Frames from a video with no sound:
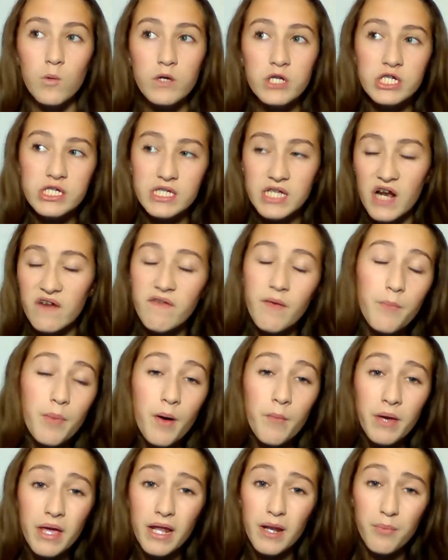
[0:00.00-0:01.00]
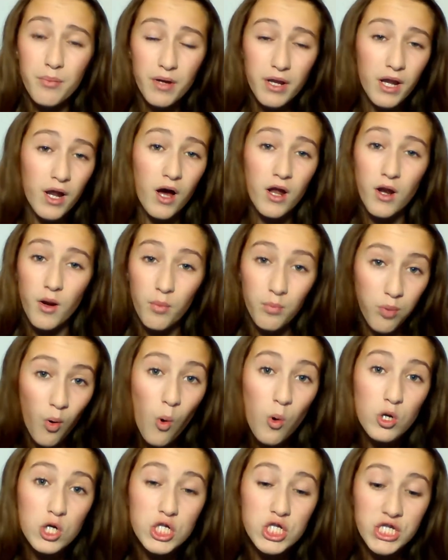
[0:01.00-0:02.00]
we just carve a pumpkin and put it on our
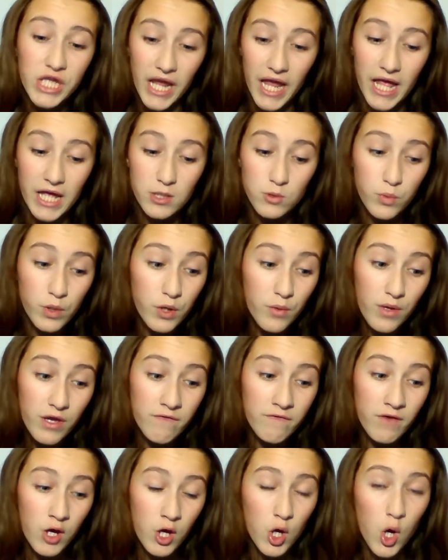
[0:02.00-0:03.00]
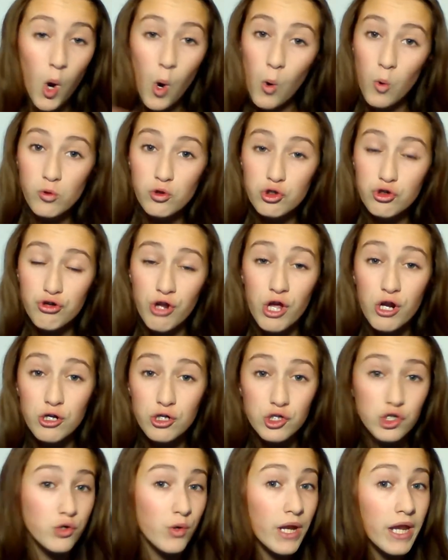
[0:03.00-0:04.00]
porch, and we don't even go trick
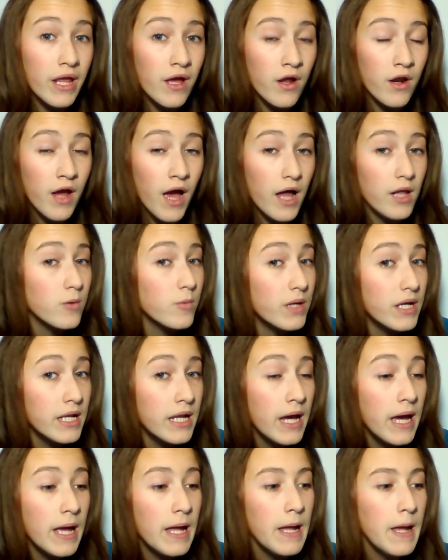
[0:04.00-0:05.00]
or treating on Halloween,